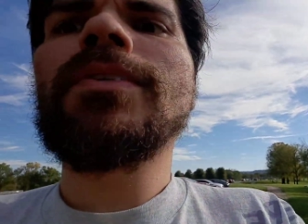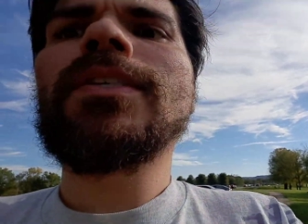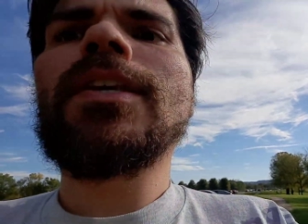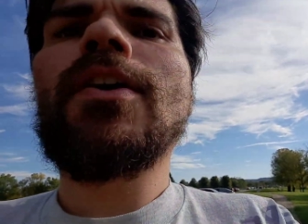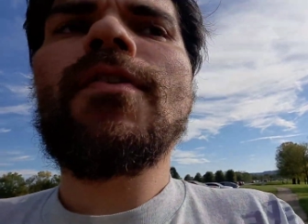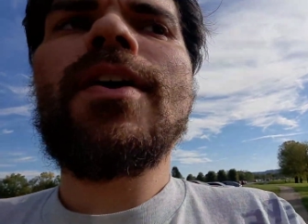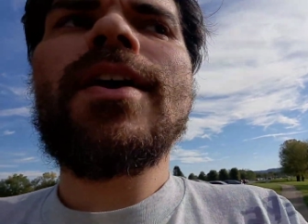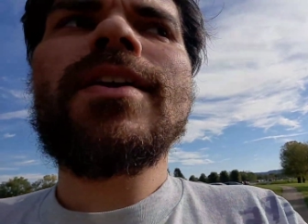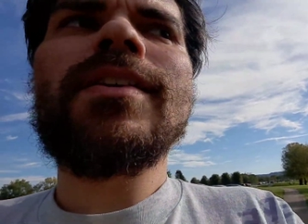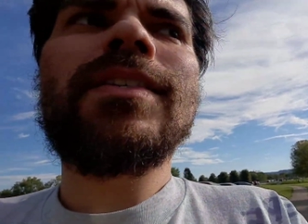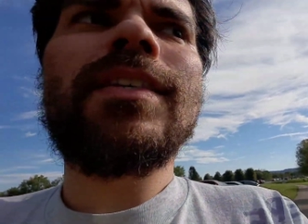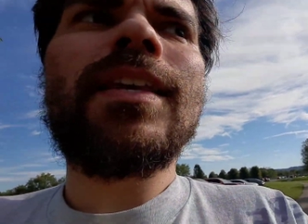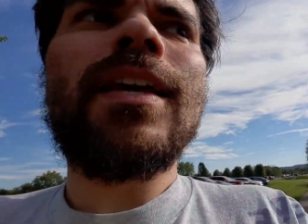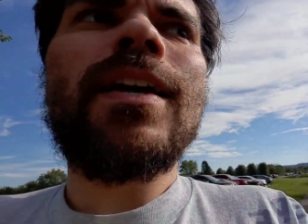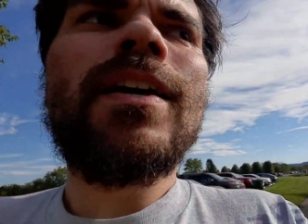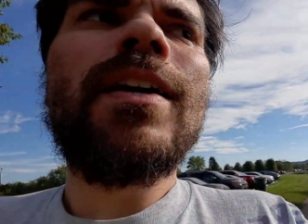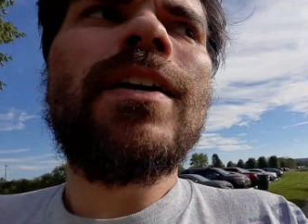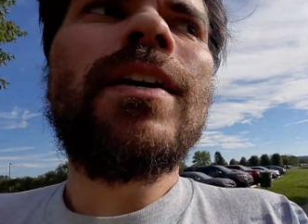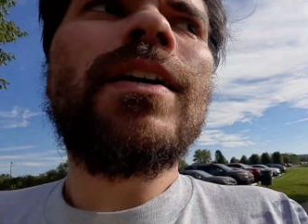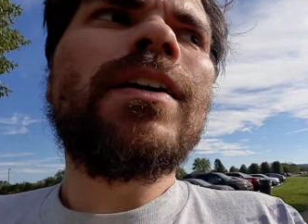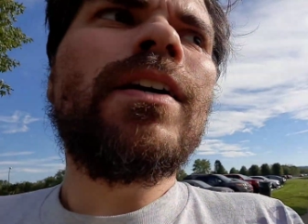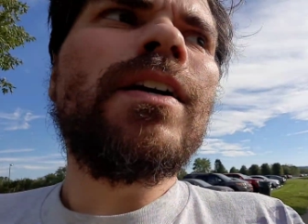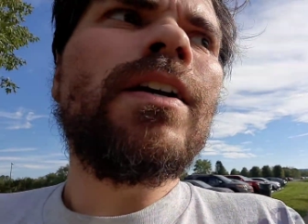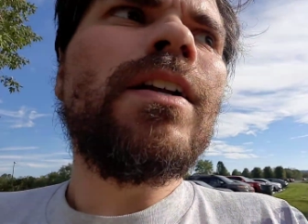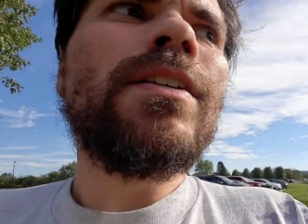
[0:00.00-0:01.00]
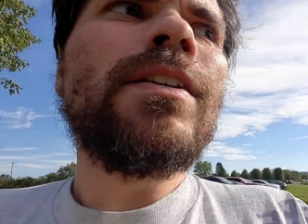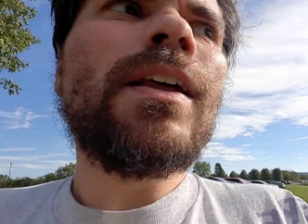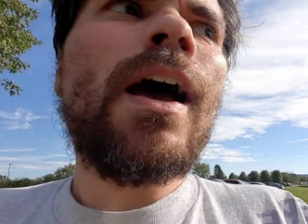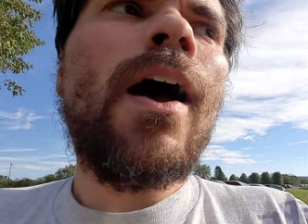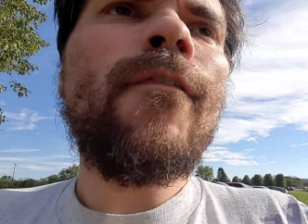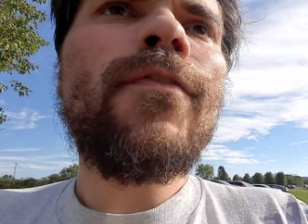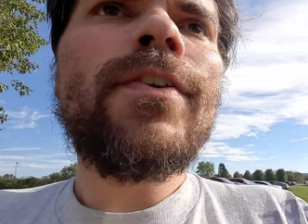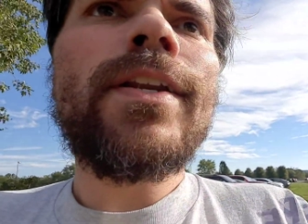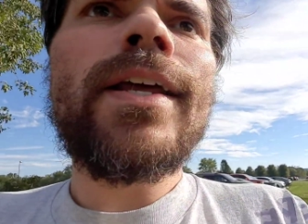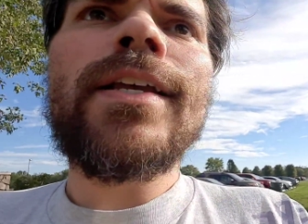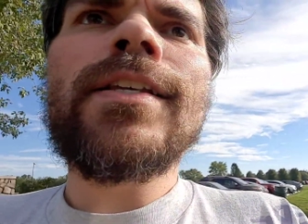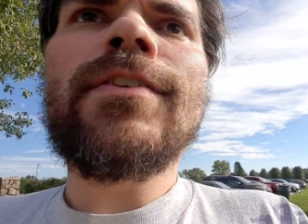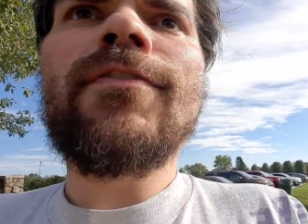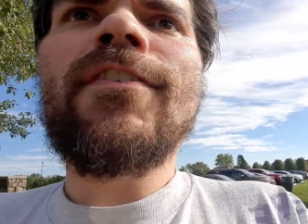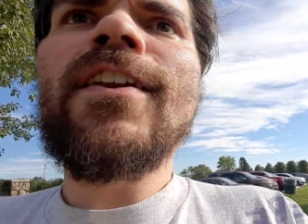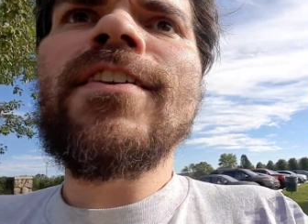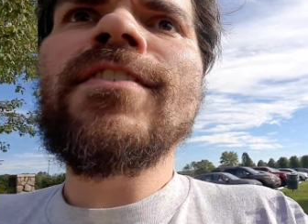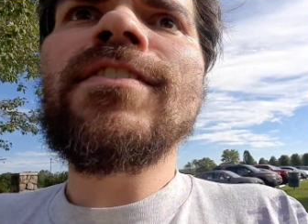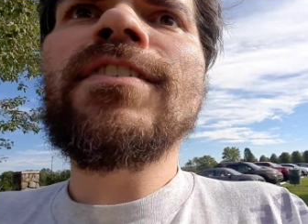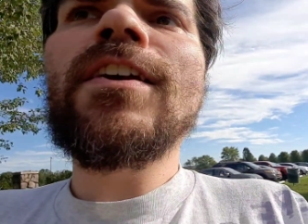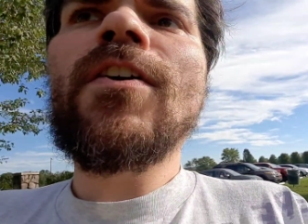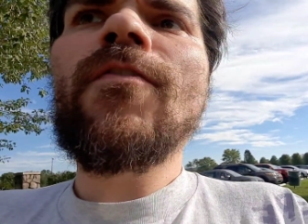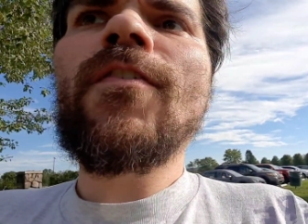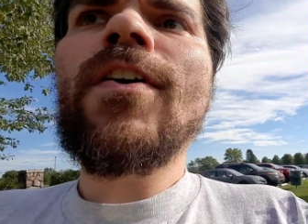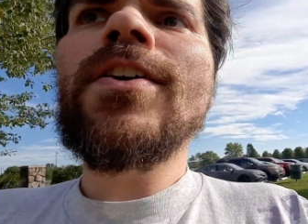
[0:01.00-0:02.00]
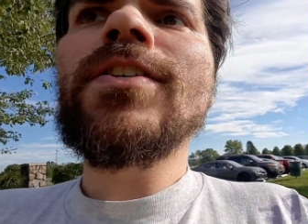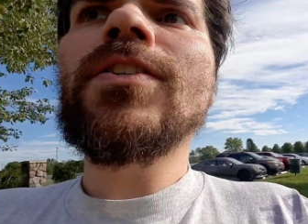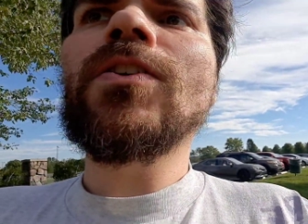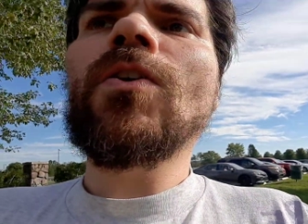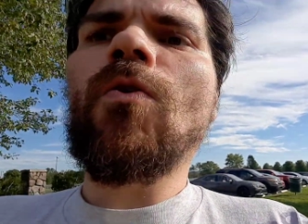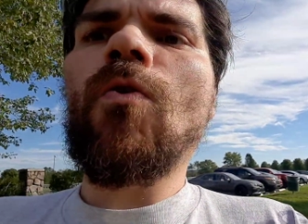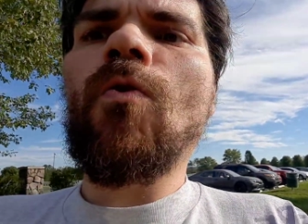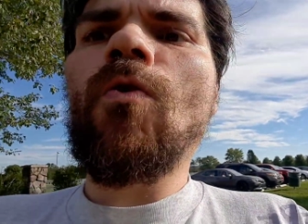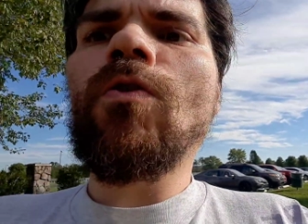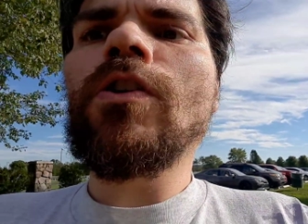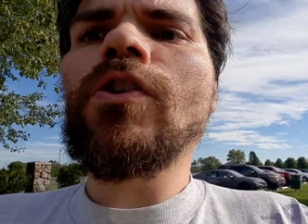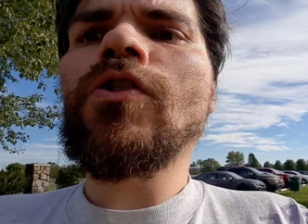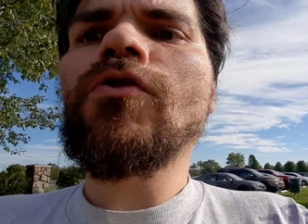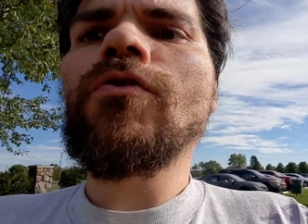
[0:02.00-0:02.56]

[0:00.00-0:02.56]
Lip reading: Series, not for the Xfinity Series or the